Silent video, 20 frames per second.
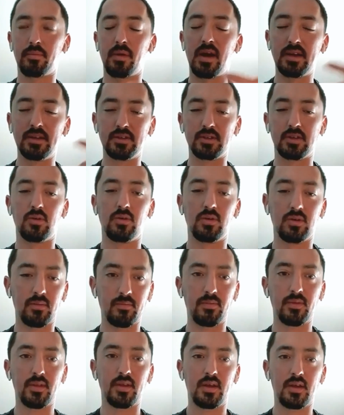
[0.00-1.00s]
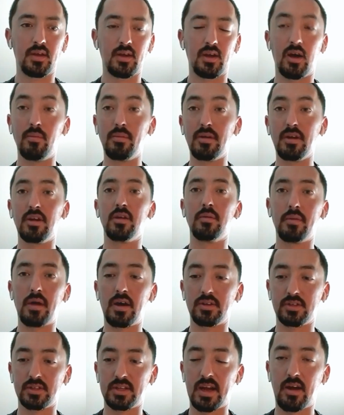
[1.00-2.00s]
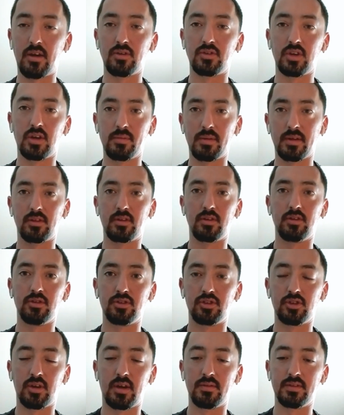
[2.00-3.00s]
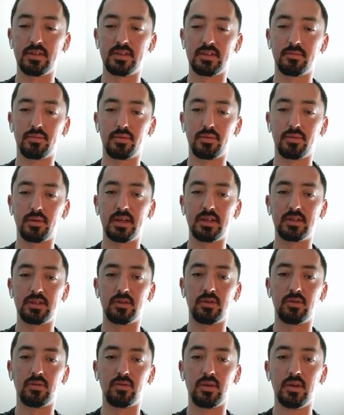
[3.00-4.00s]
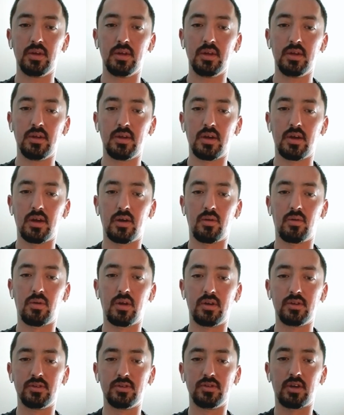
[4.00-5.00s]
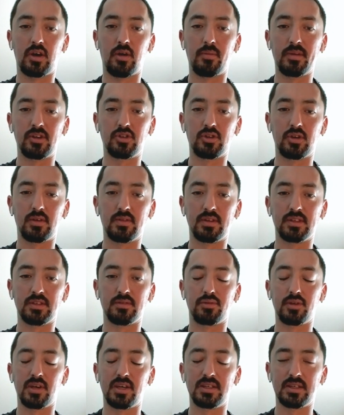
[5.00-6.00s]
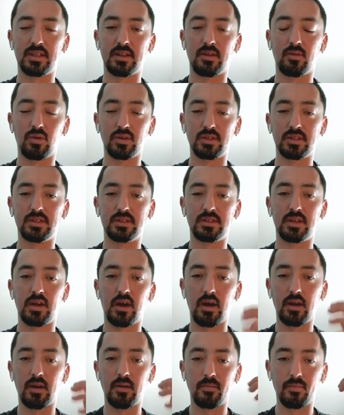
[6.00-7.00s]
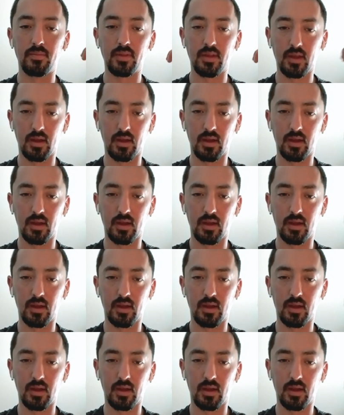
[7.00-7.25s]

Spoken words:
mind's going a million miles an hour trying to make sure everything's in place. So what I'll do is I'll make sure everything's in place, and then once it's done,